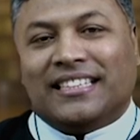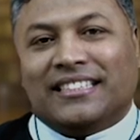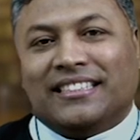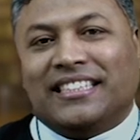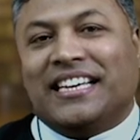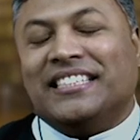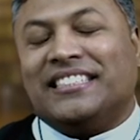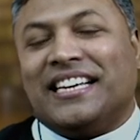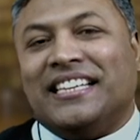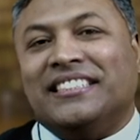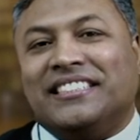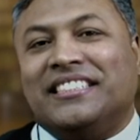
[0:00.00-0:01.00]
These
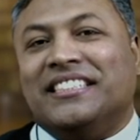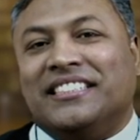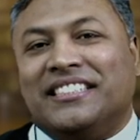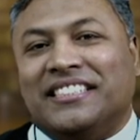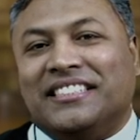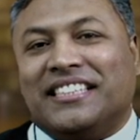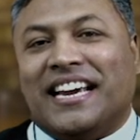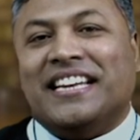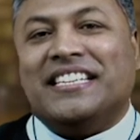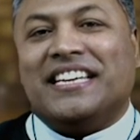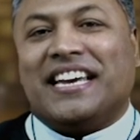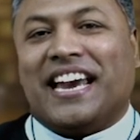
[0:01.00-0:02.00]
instances
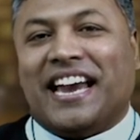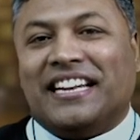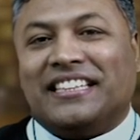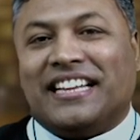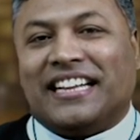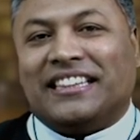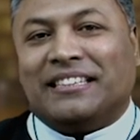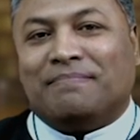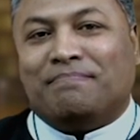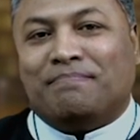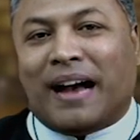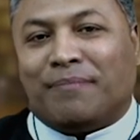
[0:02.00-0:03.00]
indicate that the
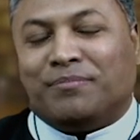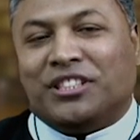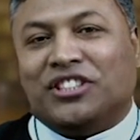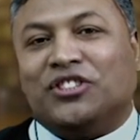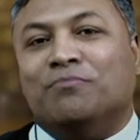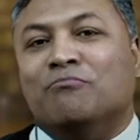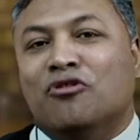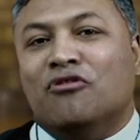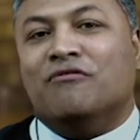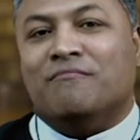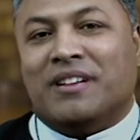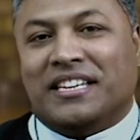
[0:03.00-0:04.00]
Baptist
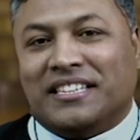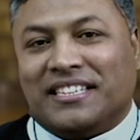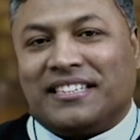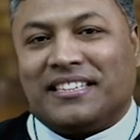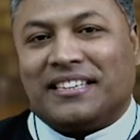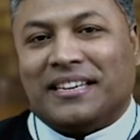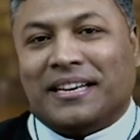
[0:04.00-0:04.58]
movement